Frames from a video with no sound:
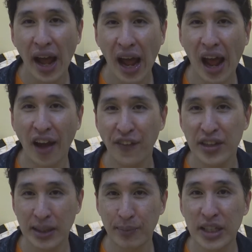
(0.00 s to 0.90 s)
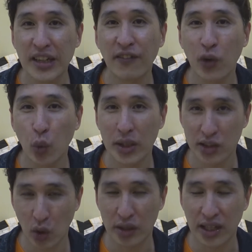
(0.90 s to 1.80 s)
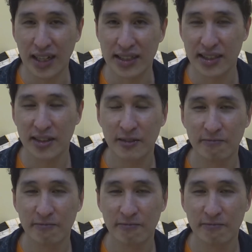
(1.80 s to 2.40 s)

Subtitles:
have some influence on us.